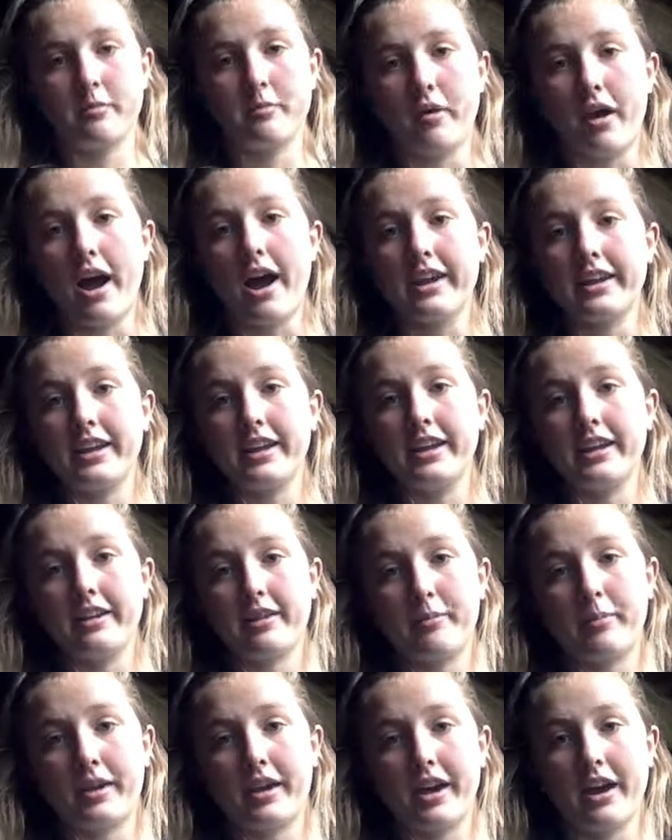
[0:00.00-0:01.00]
the body
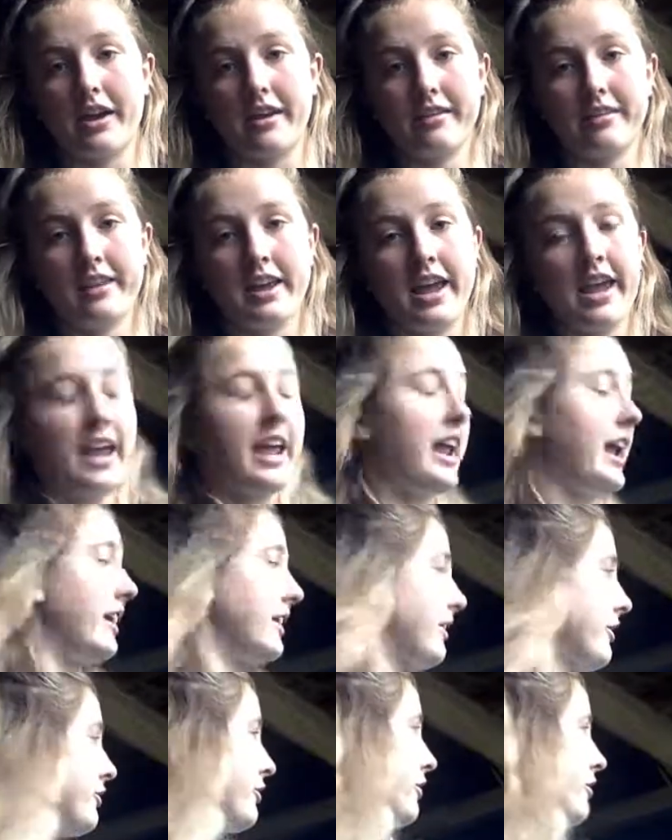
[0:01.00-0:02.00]
is because
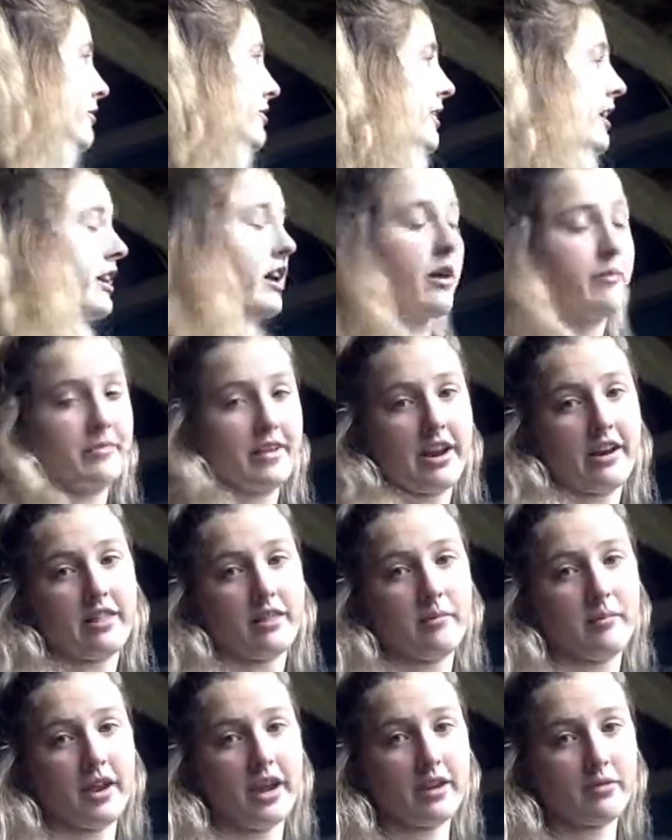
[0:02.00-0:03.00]
any dirt that comes out of
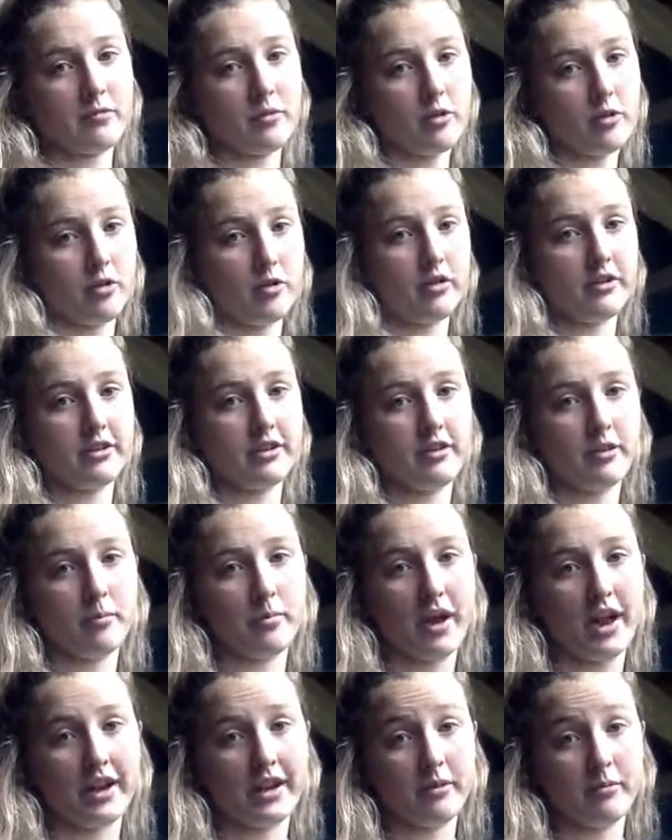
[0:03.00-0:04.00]
the mane will go into the
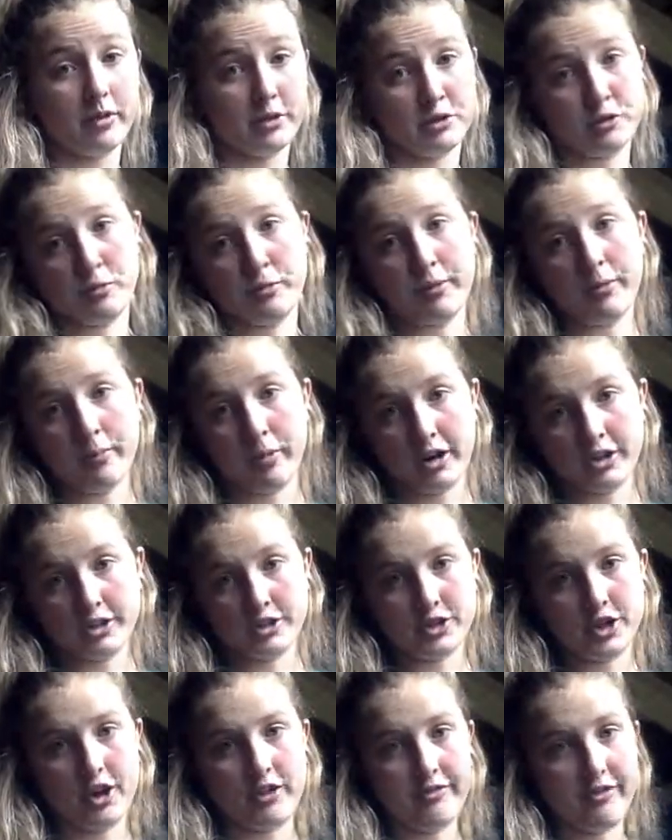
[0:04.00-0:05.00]
body, which will be
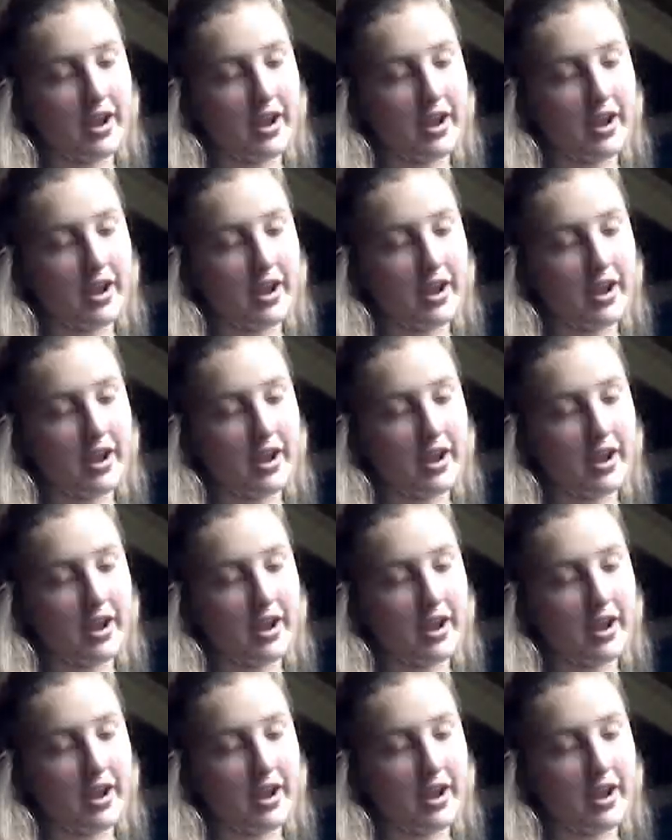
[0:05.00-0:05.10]
brushed off